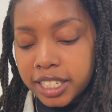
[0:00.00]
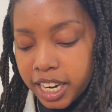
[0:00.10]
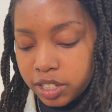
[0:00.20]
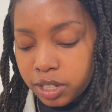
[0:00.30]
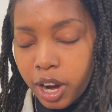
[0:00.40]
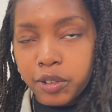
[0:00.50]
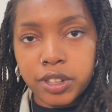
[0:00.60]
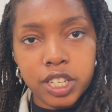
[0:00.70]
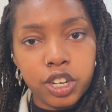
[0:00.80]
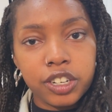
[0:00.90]
nettle are
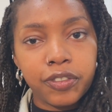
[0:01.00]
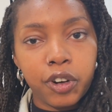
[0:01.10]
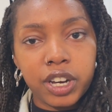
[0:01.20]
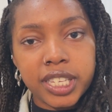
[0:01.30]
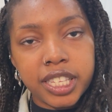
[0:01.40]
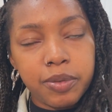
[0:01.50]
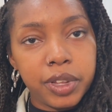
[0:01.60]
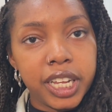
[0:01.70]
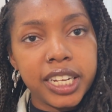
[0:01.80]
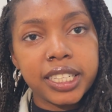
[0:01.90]
really good for
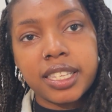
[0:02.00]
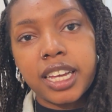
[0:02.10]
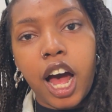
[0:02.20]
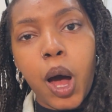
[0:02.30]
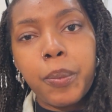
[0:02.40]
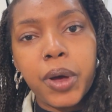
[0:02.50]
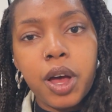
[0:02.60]
stimulating the scalp,